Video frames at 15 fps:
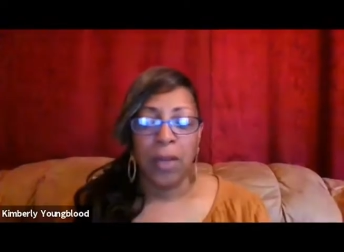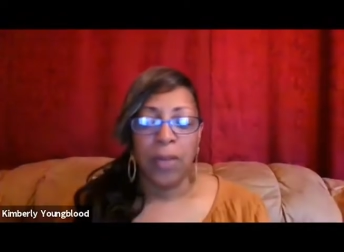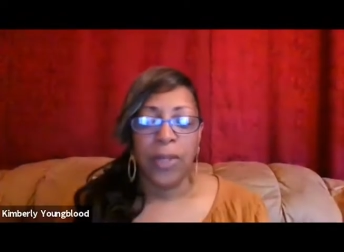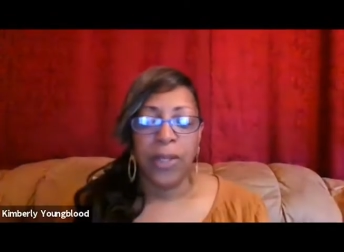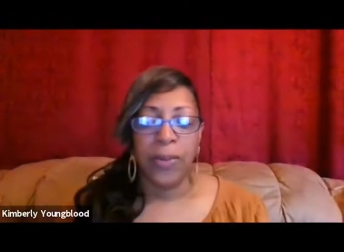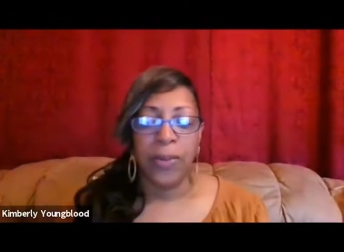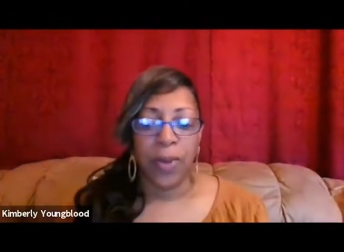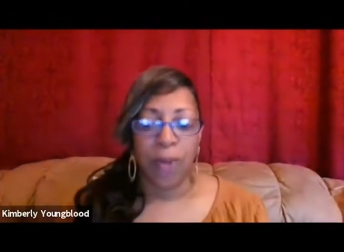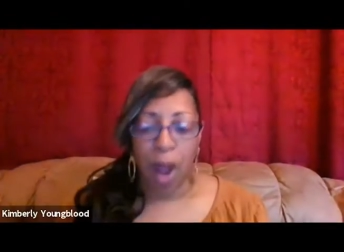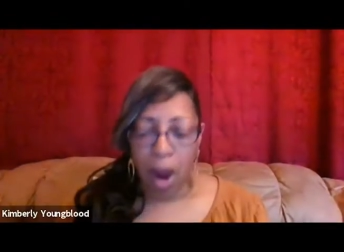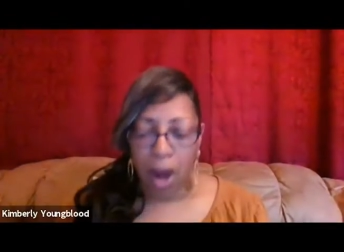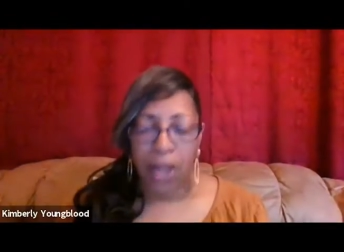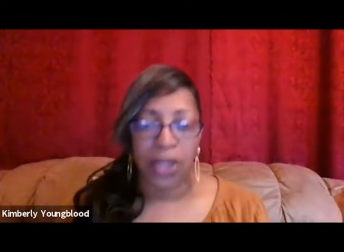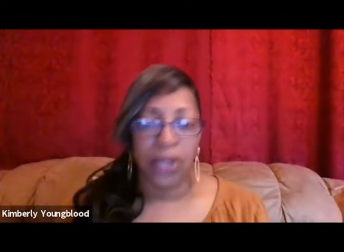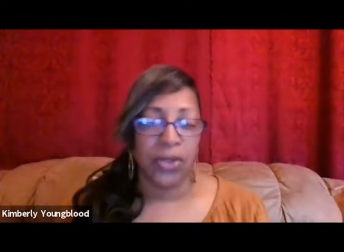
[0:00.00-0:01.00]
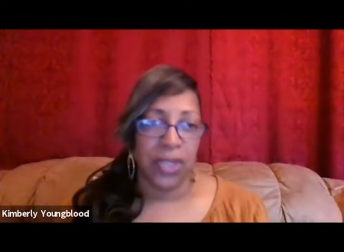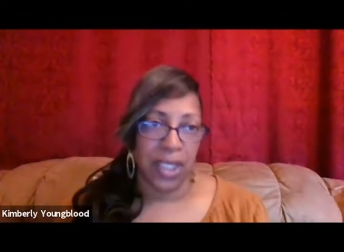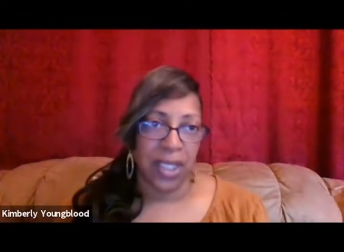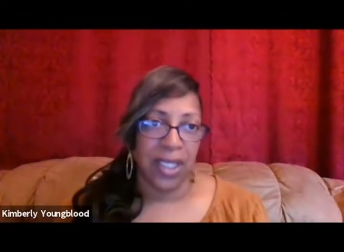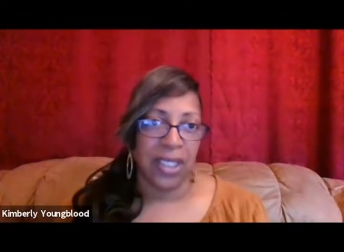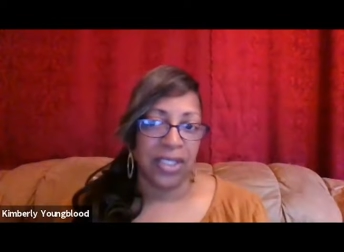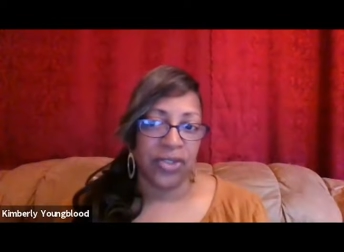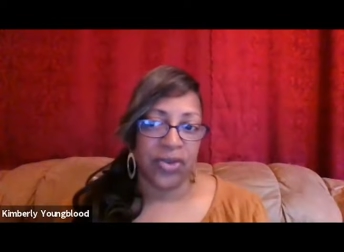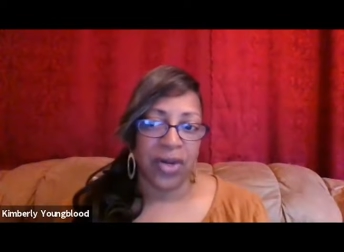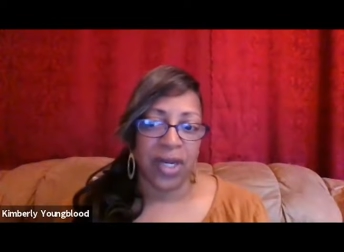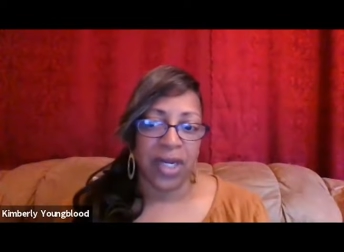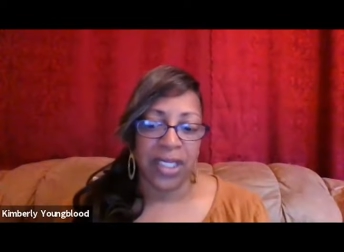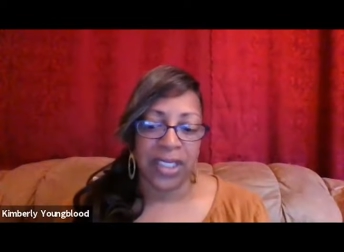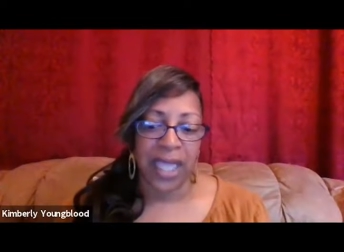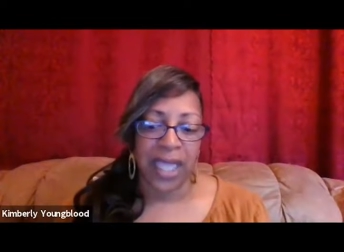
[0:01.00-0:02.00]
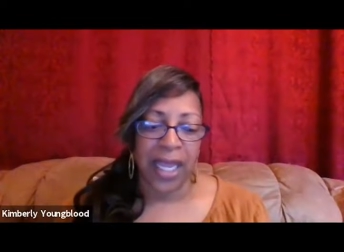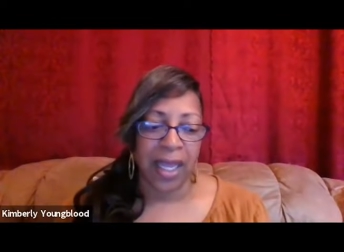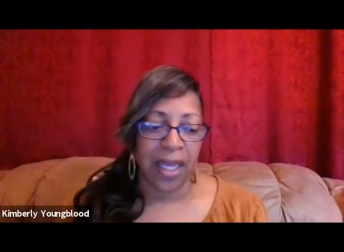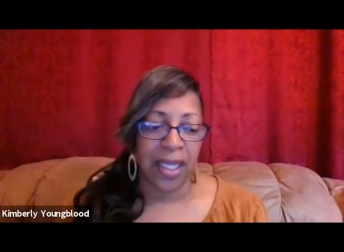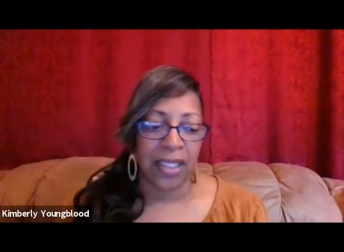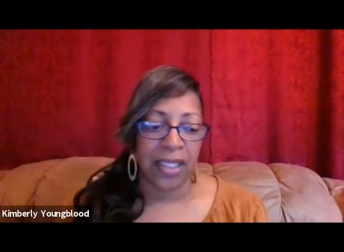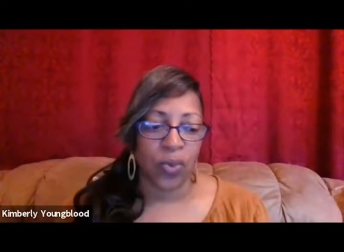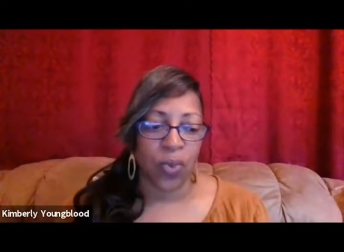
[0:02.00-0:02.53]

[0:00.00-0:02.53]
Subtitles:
people are using these drugs, and